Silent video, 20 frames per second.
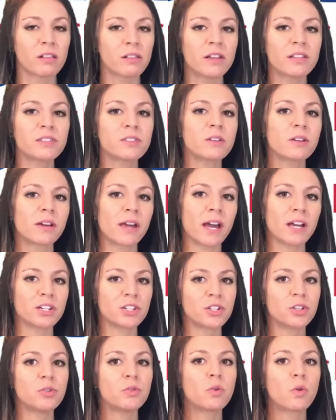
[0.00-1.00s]
Let's look at
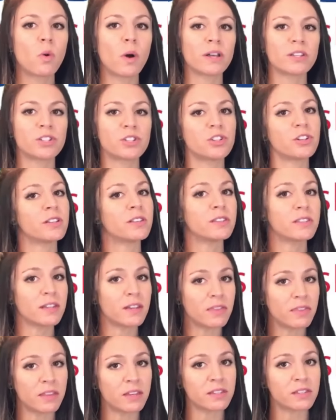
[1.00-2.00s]
2 questions
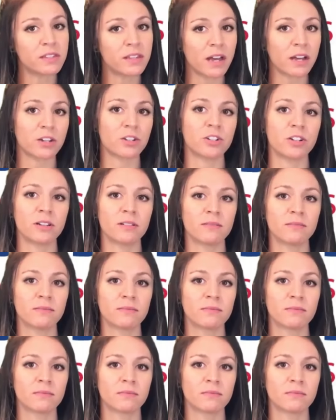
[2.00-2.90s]
in this section.